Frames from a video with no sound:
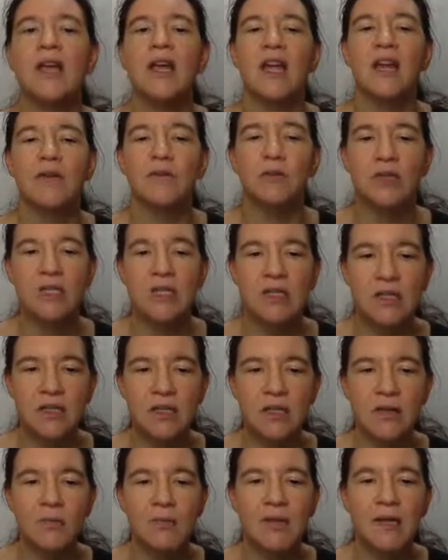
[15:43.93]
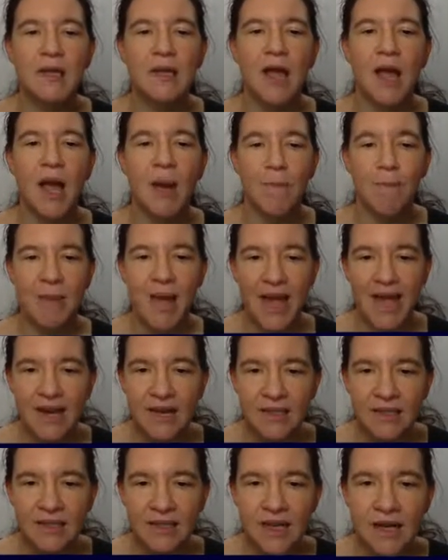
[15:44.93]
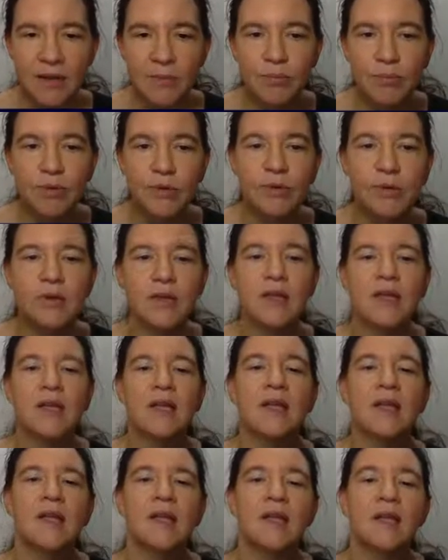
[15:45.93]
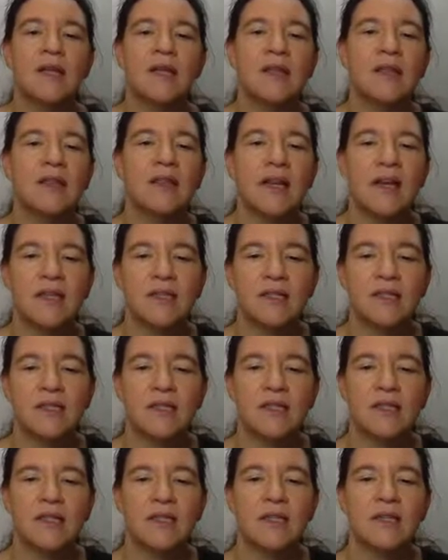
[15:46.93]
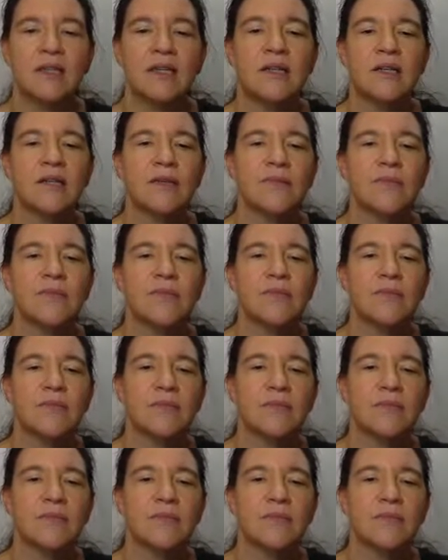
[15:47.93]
it would still be a bad example in that um,